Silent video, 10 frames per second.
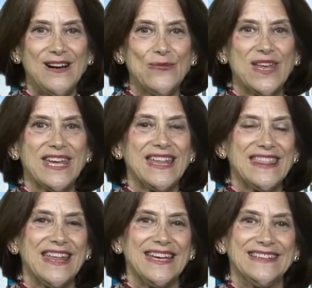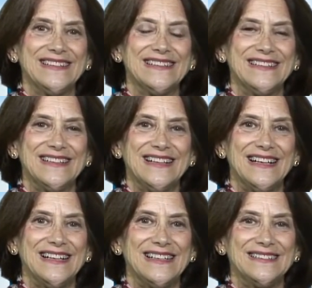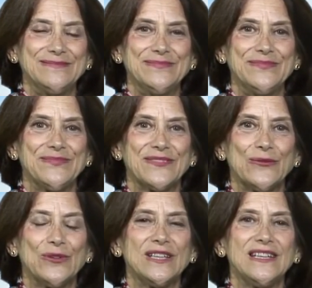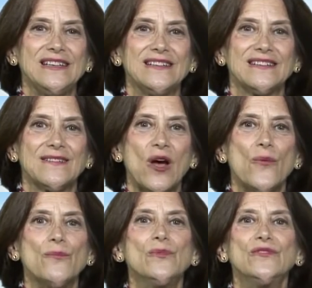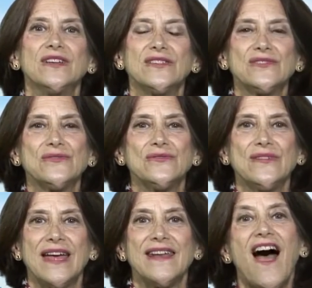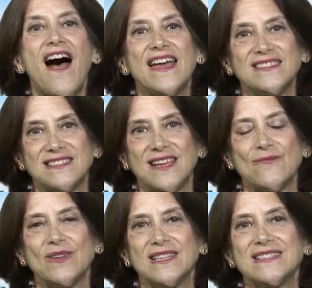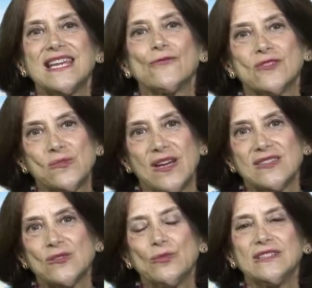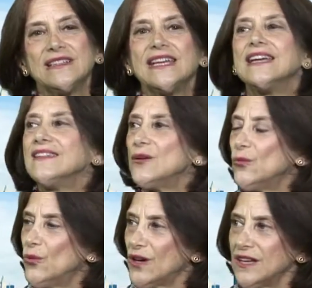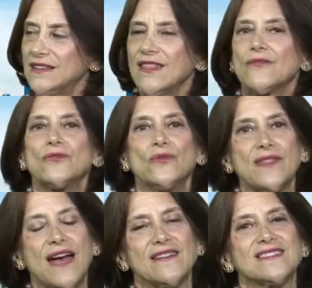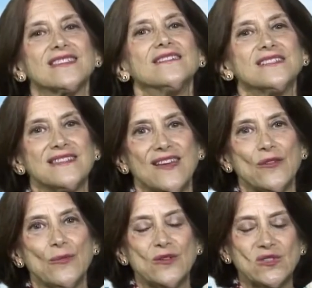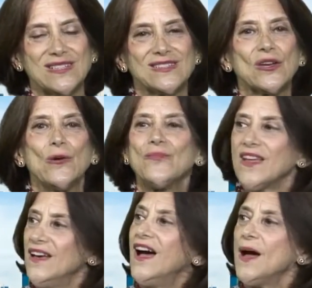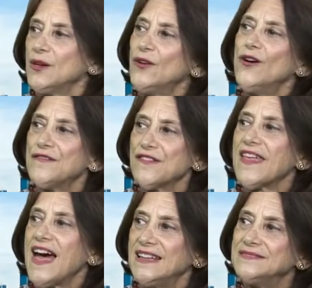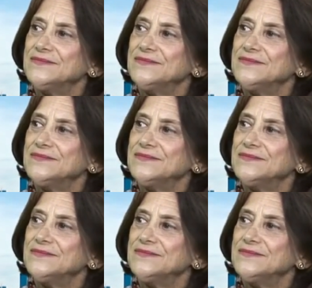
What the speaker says: we can then really move into an I statement, take responsibility, and then work it through without insulting the other person. So I'm going to offer that.